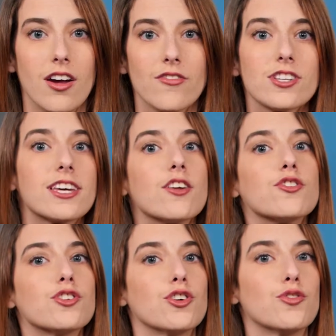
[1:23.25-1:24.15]
For Schedule
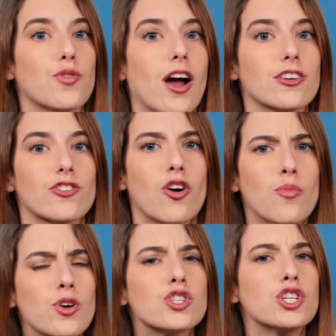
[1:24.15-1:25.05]
II drugs, they're
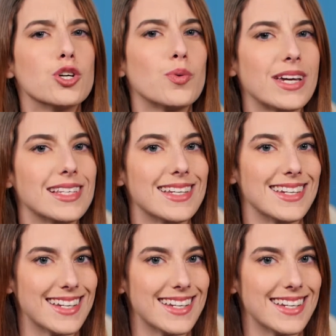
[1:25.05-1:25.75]
almost too easy to